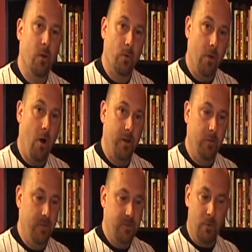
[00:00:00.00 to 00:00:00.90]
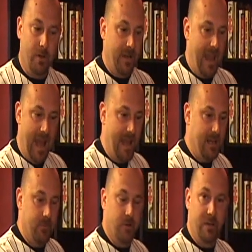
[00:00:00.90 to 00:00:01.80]
go with audio visual on
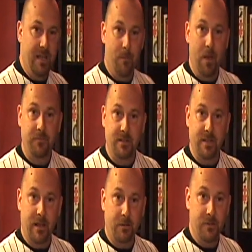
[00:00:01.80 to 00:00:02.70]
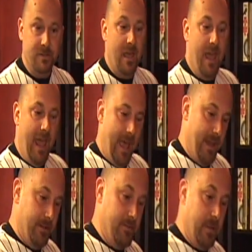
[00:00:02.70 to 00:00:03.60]
any of your EMF detectors,
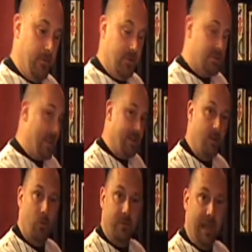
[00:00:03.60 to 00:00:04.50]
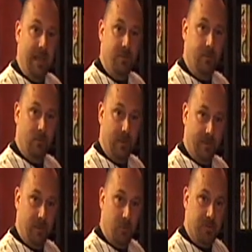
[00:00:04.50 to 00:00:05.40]
and if you decide to go with K2 like
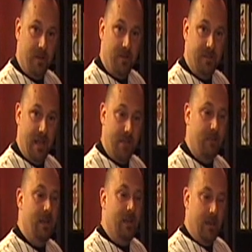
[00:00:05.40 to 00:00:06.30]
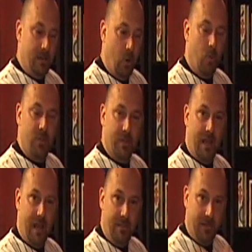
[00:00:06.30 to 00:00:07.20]
the Ghost Hunters have, go with the
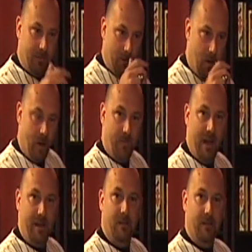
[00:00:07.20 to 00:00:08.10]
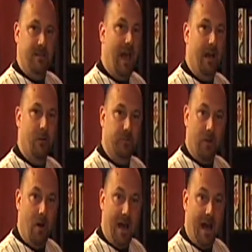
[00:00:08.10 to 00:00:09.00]
kind that'll automatically toggle
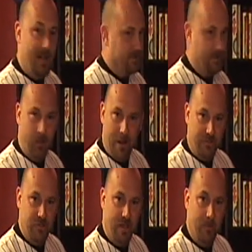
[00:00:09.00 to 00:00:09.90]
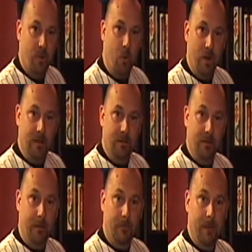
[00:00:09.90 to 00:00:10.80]
to on so you don't have to jam a coin in
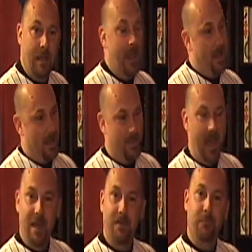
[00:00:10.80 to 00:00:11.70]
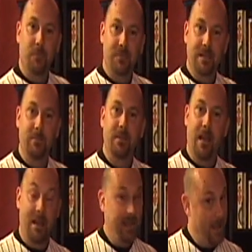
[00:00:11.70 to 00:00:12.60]
there. And that, from
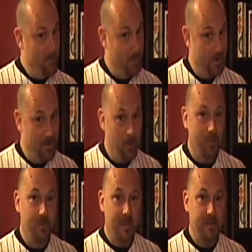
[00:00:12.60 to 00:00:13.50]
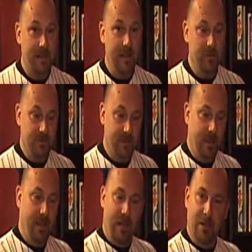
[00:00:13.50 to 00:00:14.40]
CPI, Campbell Paranormal Investigations,
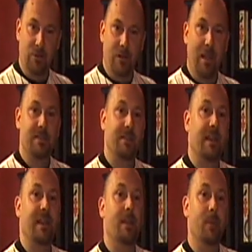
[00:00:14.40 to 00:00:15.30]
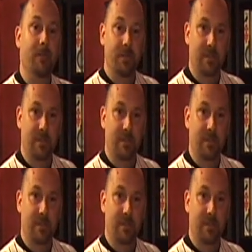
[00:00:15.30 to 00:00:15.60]
is your lesson on EMF